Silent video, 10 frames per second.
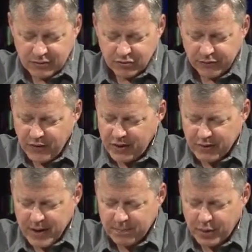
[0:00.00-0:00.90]
So,
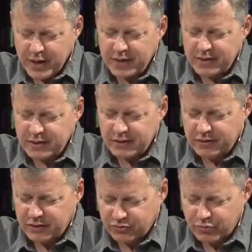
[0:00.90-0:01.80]
Father, I pray that
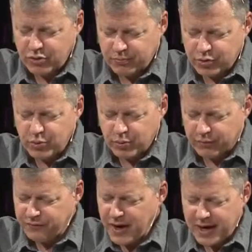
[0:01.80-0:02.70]
in this room you
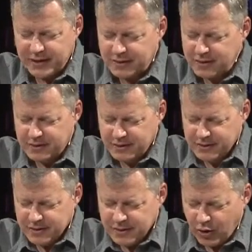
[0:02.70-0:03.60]
will find
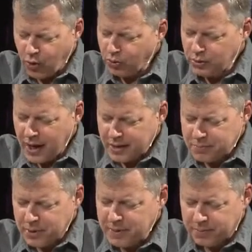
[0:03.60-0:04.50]
a whole lot
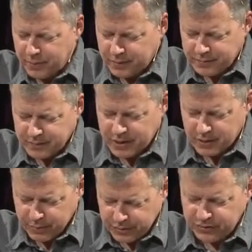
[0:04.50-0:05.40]
of people that
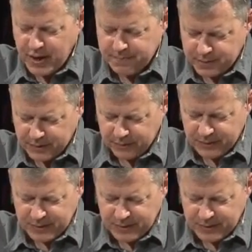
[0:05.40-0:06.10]
are receptive